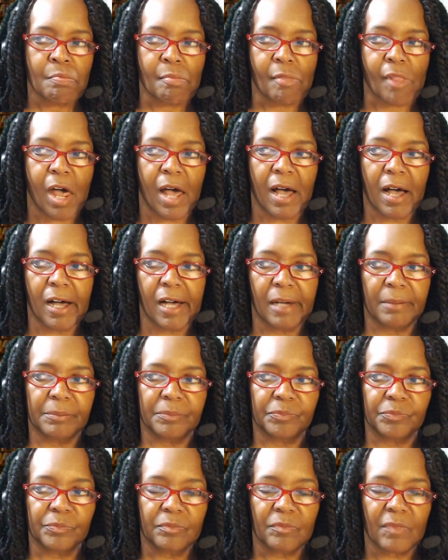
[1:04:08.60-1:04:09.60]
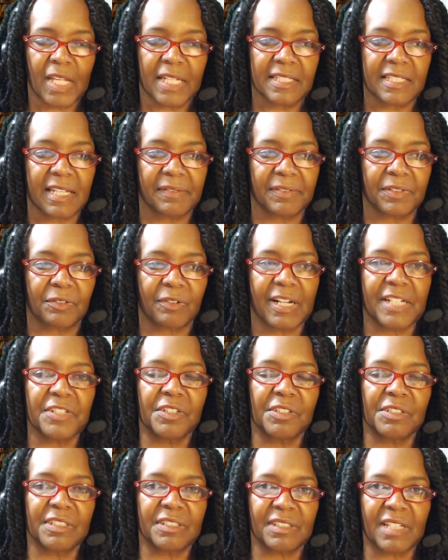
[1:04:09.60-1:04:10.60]
Um, and seventh grade, you
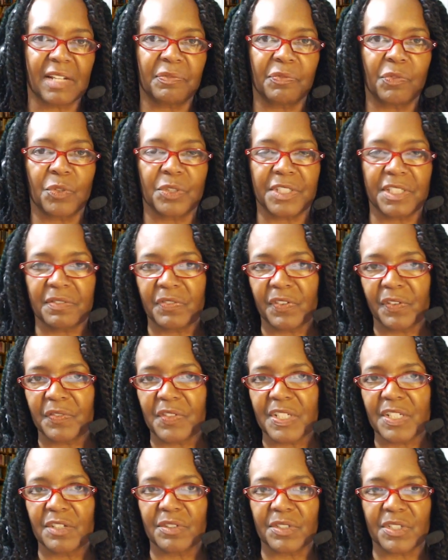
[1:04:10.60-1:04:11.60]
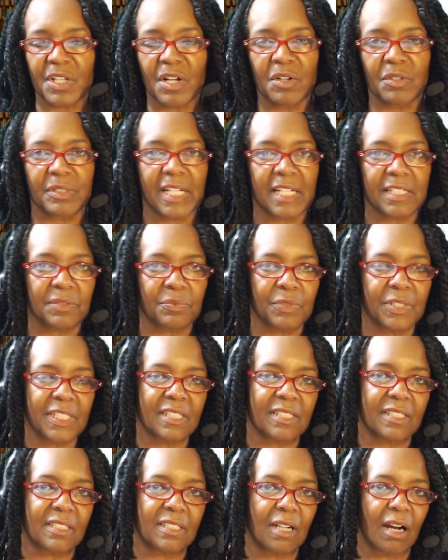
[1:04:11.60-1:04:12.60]
know, like 14, 15 years old. That's when it
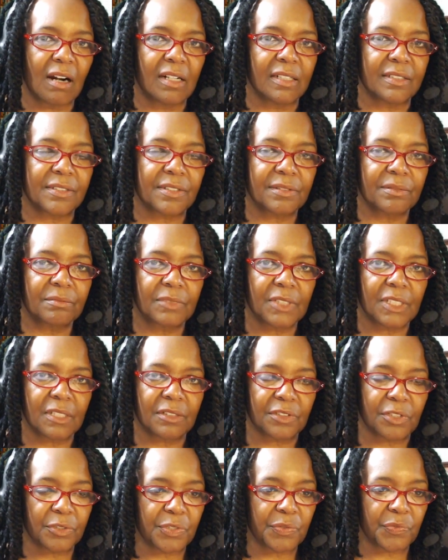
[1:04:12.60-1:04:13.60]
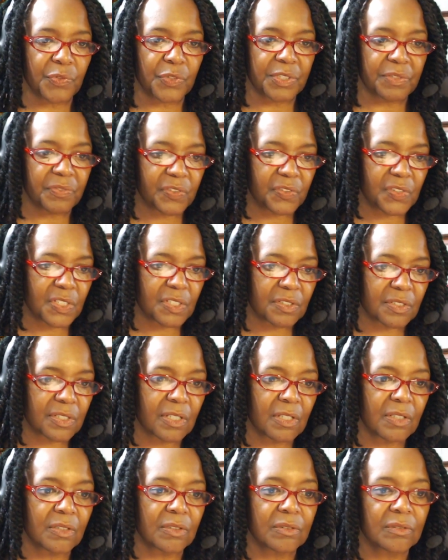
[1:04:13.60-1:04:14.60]
starts you know 30 40 15 years
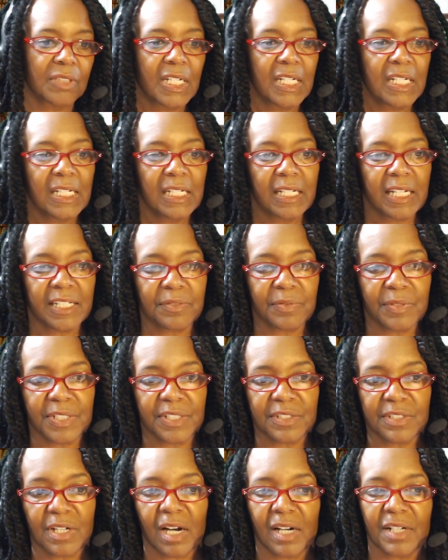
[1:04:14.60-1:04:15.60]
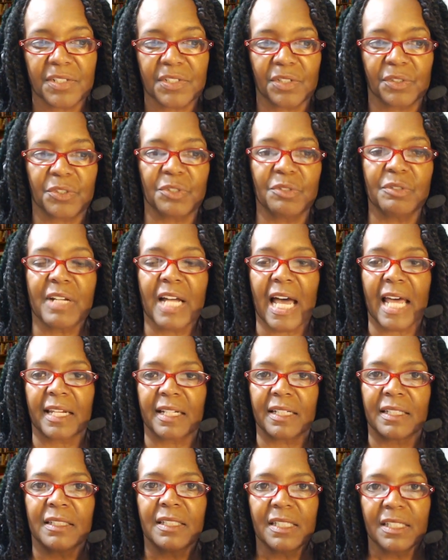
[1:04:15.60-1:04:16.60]
old that's when it starts so you
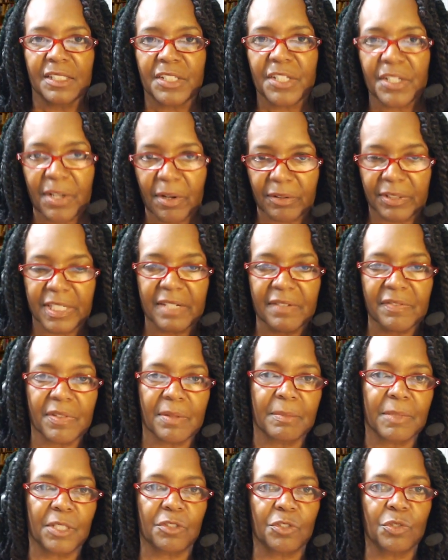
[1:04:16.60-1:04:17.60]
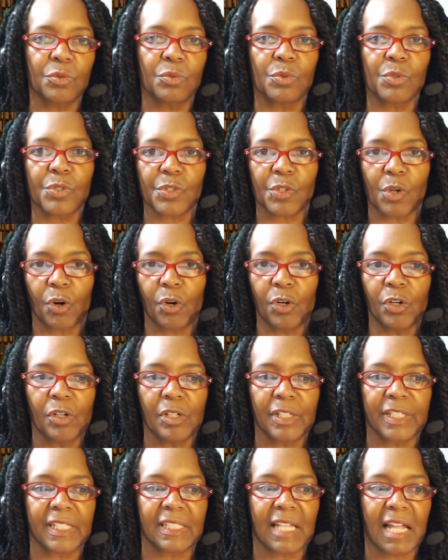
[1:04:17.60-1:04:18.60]
gotta you know give them the tools
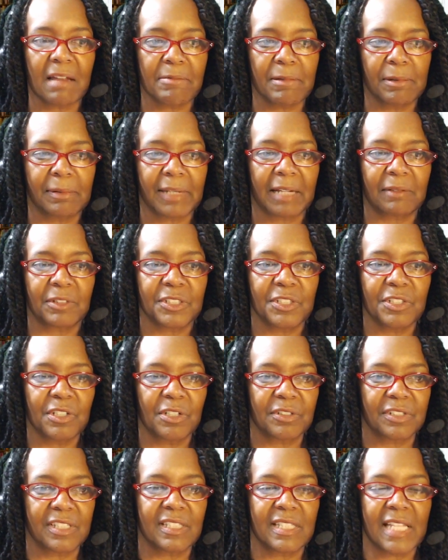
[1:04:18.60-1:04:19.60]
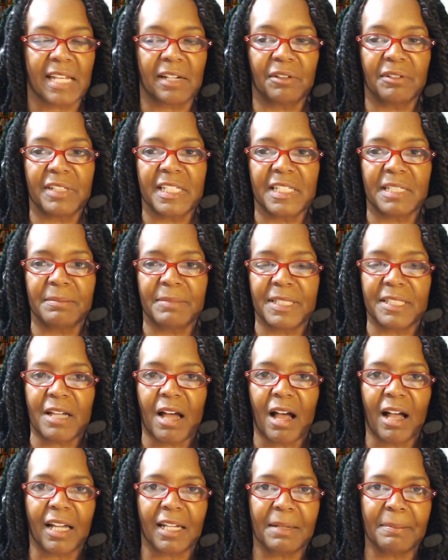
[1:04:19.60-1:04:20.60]
early a lot of people like well you know this, they don't need to be
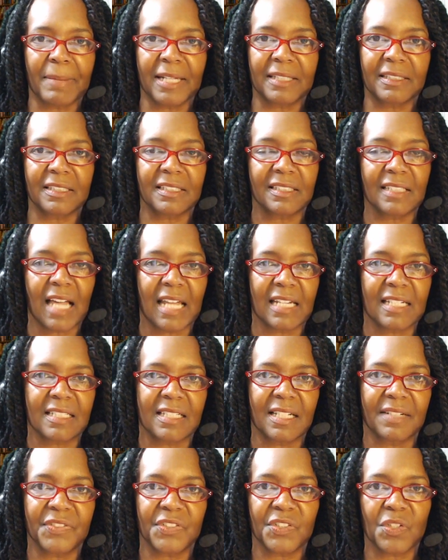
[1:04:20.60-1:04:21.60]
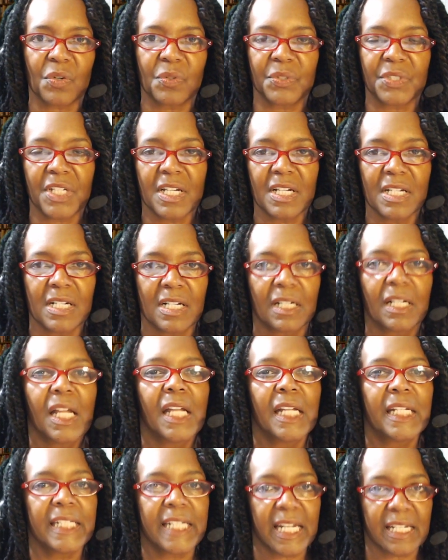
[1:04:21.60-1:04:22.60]
talking about this kind of stuff so young
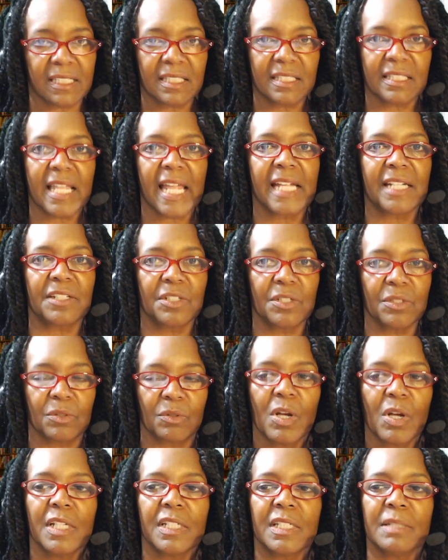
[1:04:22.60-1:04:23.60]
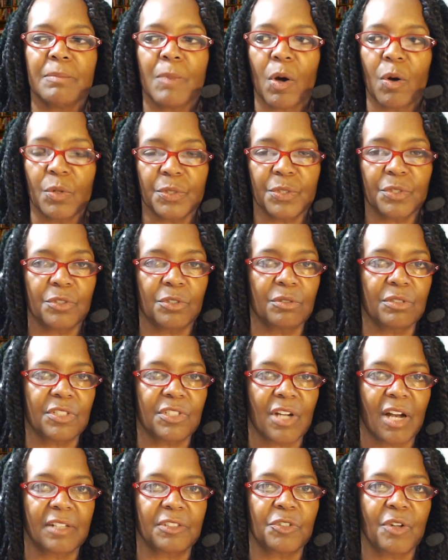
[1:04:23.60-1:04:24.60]
yes they do the older dudes
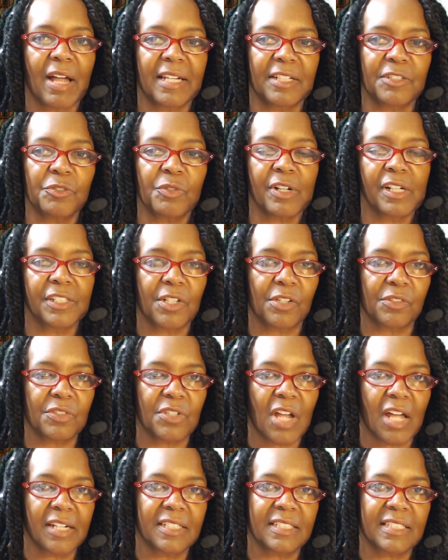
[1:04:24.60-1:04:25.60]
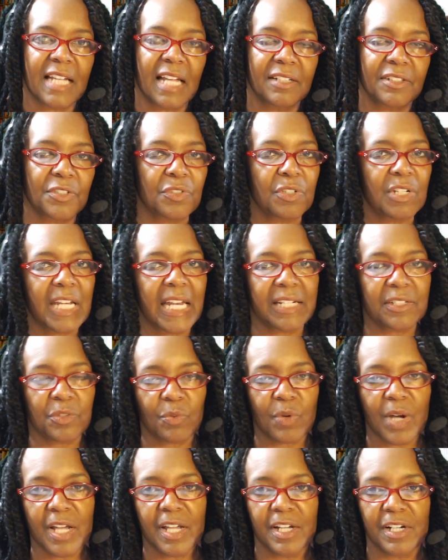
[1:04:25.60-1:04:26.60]
start trying to trail your daughters down the street at
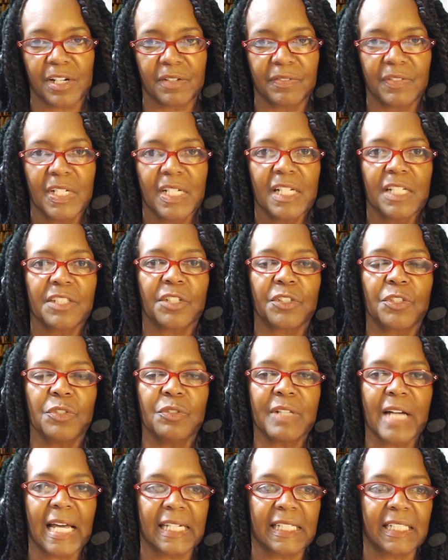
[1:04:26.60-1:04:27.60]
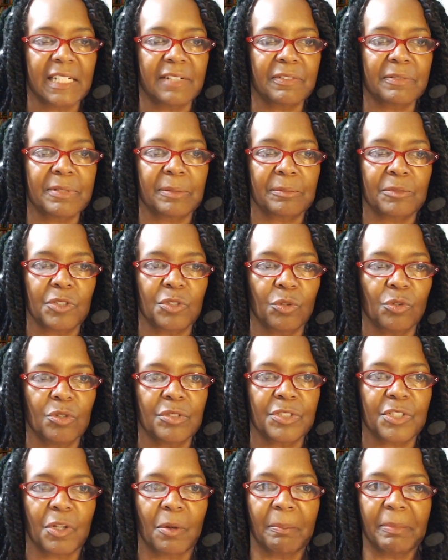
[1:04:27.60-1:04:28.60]
12 so you got to give them some tools
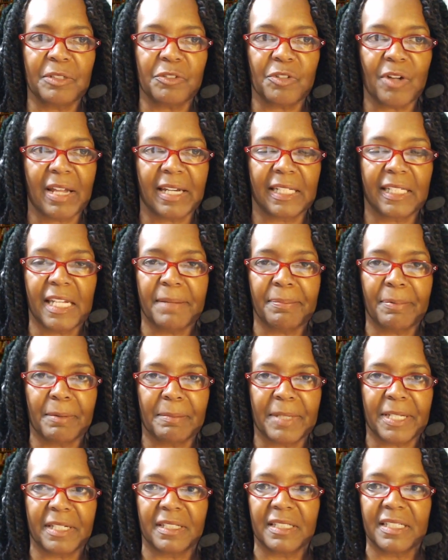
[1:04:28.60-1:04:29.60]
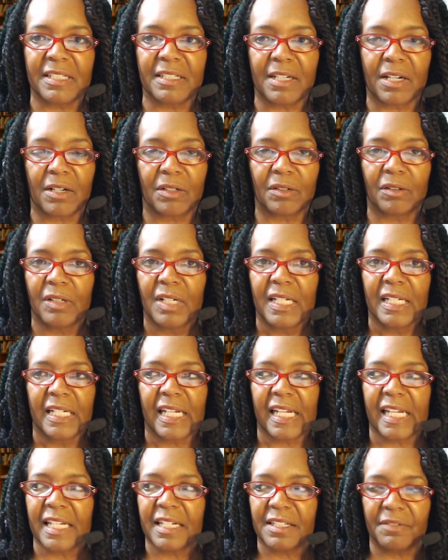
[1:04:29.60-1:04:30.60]
don't be trying to keep them in you know
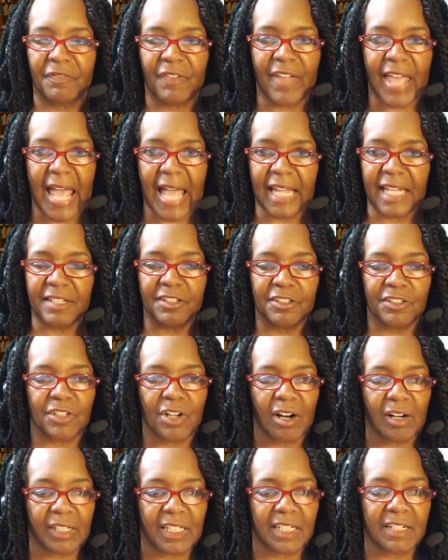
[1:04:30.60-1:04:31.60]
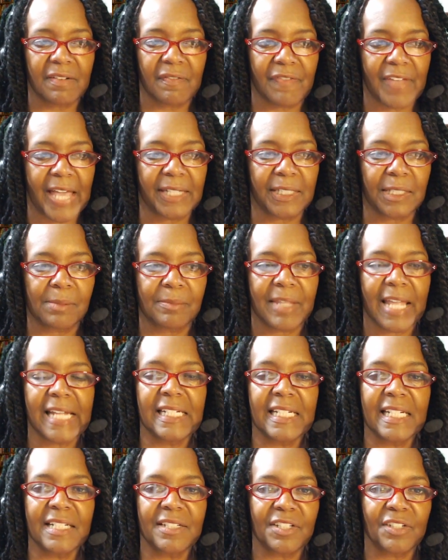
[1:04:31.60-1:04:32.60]
in the va- in the dark in a vacuum they
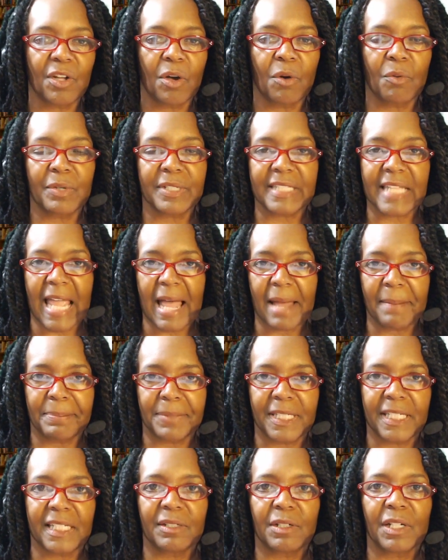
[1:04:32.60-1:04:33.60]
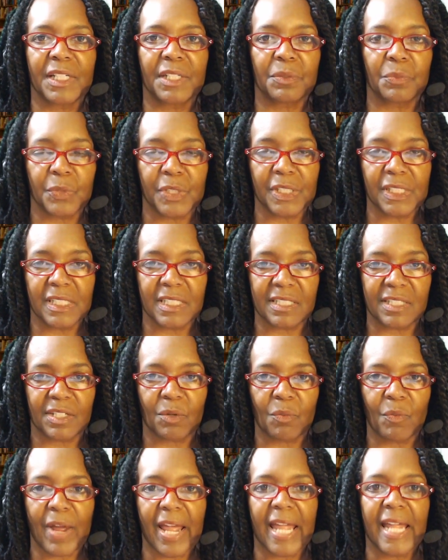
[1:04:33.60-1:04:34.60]
need to know what's happening in a realistic
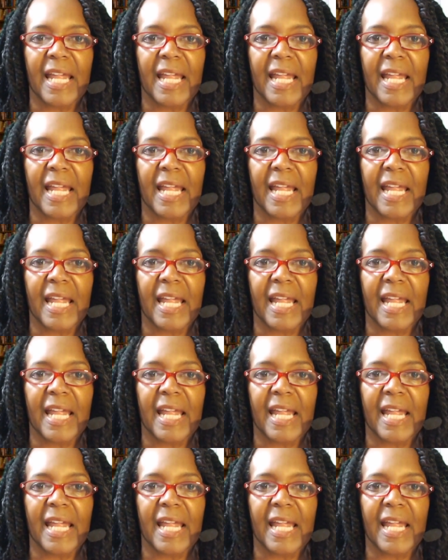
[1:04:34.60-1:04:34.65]
way